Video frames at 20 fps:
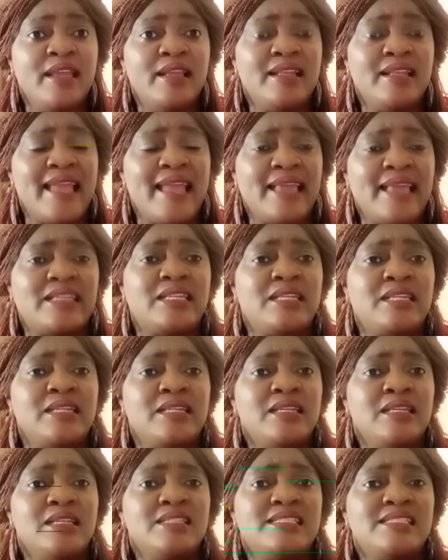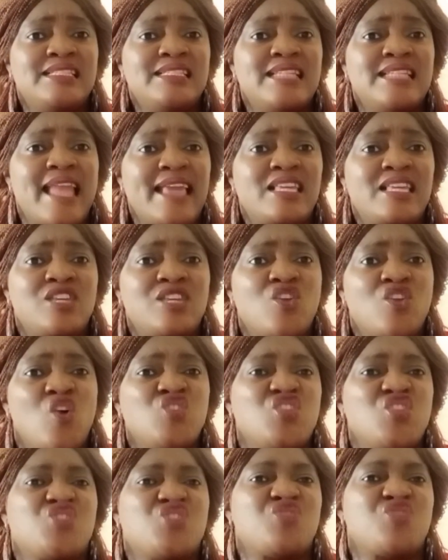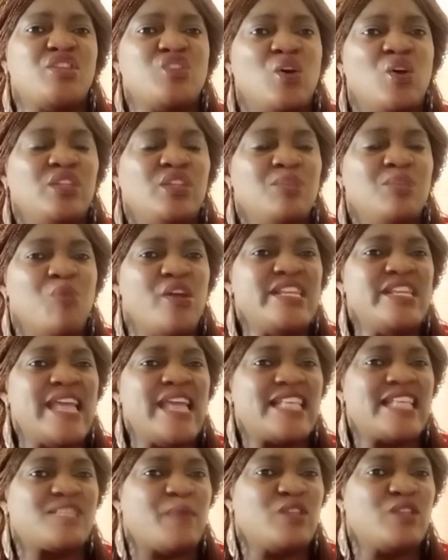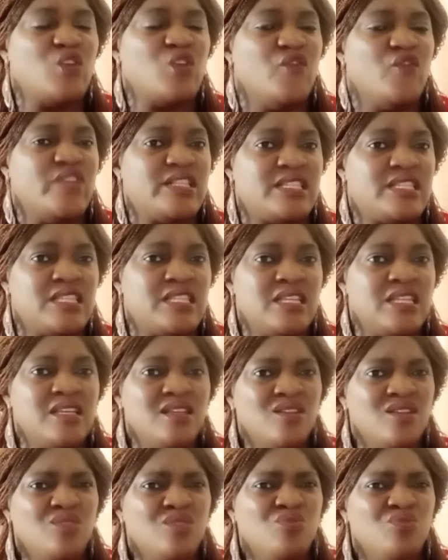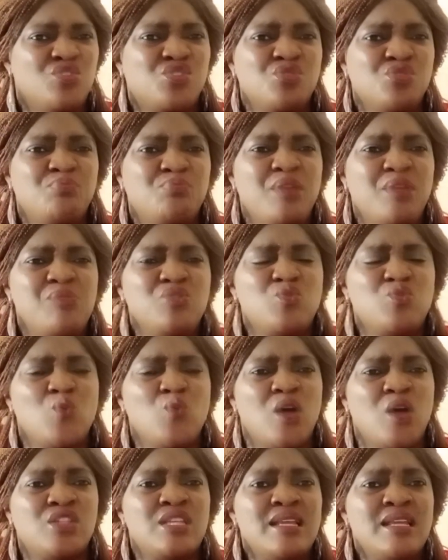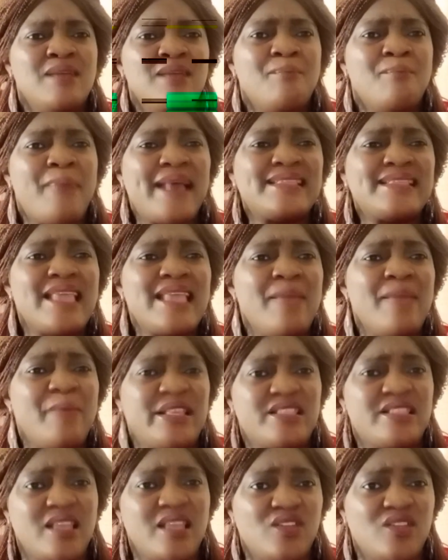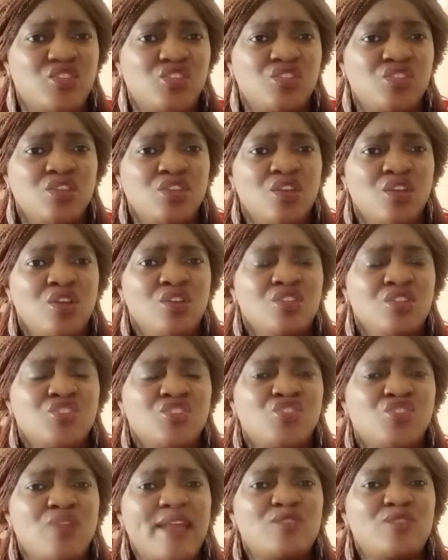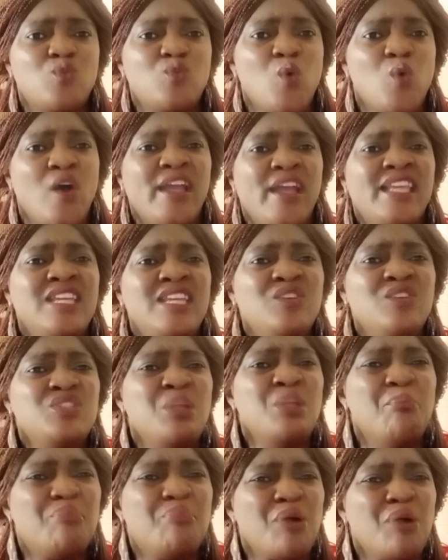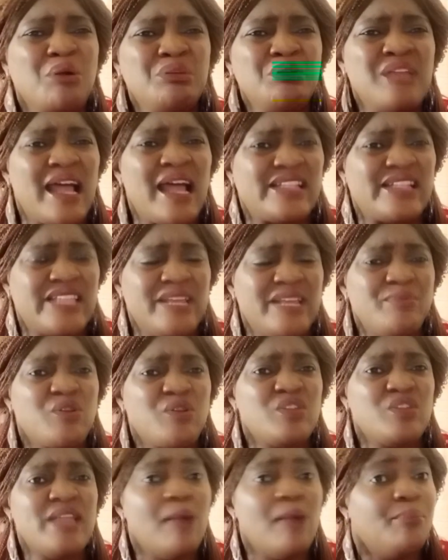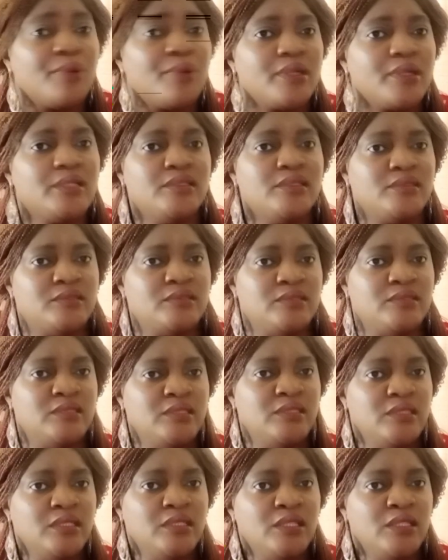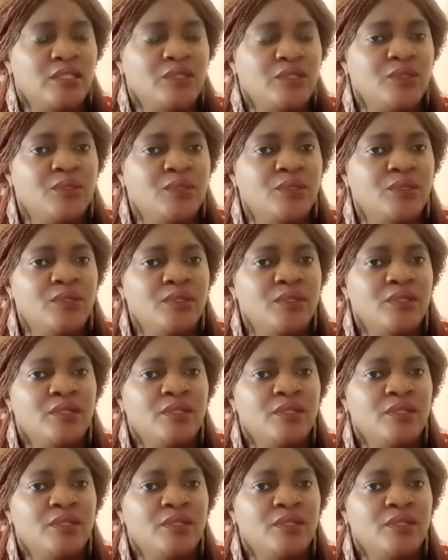like concentrate on the money aspect of it. We should be able to what? Pass a message. Try to what? Heal the brokenhearted, because they are broken, you know.